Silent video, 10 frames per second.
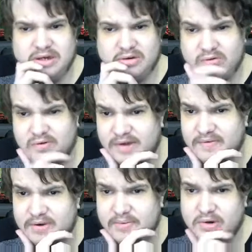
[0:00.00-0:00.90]
Great
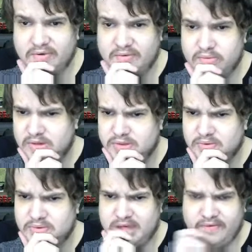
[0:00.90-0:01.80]
3 points for
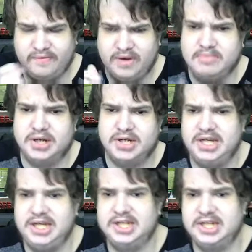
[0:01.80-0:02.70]
Bristol City. Very much
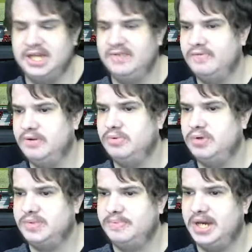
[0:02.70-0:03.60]
needed to get the 3
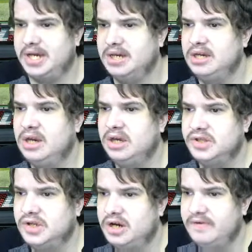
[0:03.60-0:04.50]
points back
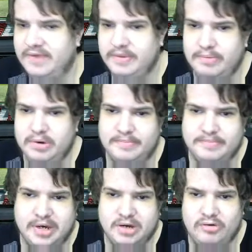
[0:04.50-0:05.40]
to hopefully put them
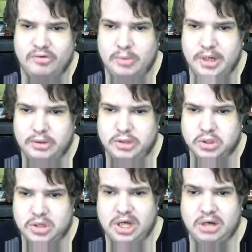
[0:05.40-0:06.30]
back on the winning
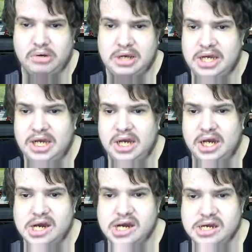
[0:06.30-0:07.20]
trail.
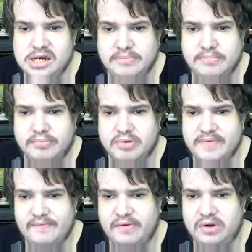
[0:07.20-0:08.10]

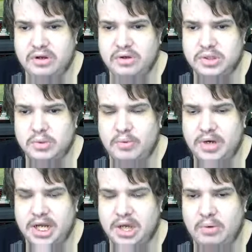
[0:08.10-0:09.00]
Brentford losing
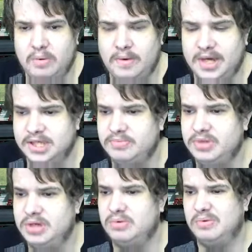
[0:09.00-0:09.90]
1-0 away to
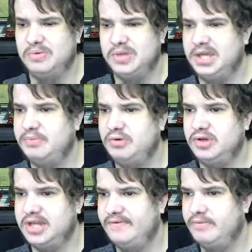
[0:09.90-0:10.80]
Millwall. Disappointing
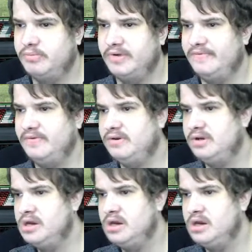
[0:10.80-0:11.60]
day for Brentford.